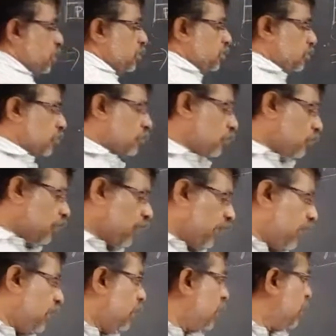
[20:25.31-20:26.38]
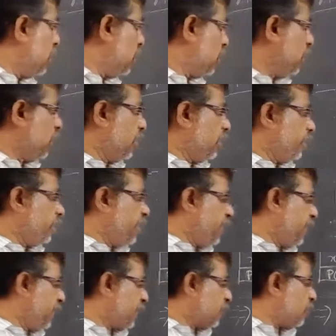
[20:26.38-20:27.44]
So total
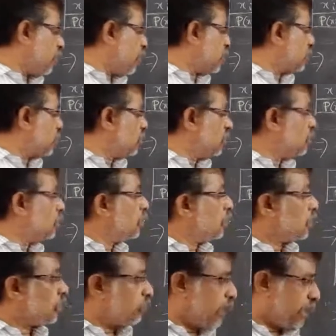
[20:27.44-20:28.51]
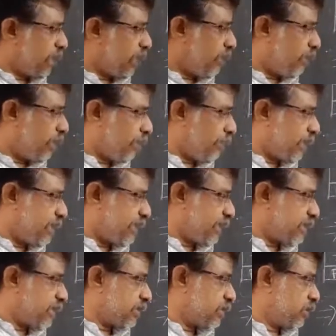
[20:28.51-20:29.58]
mean equal to 21 by 6.